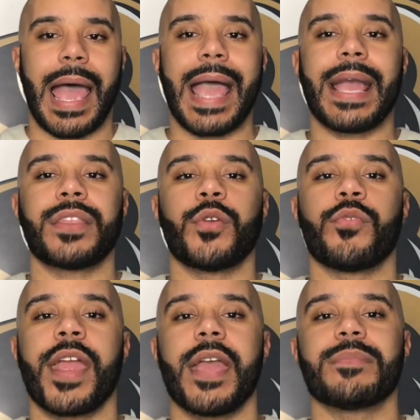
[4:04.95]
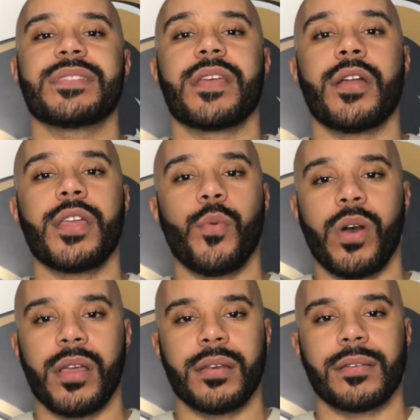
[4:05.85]
I got the Rams
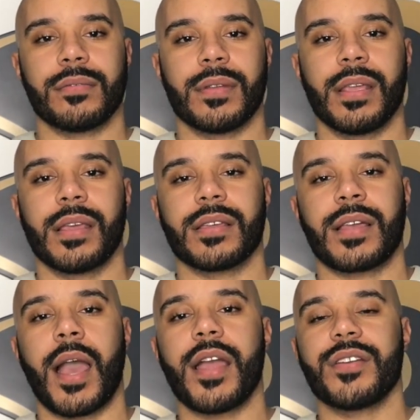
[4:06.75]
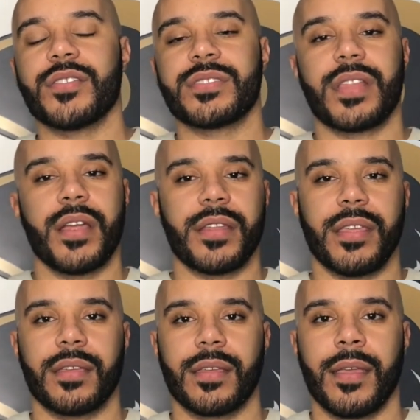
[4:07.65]
31, Cardinals 30.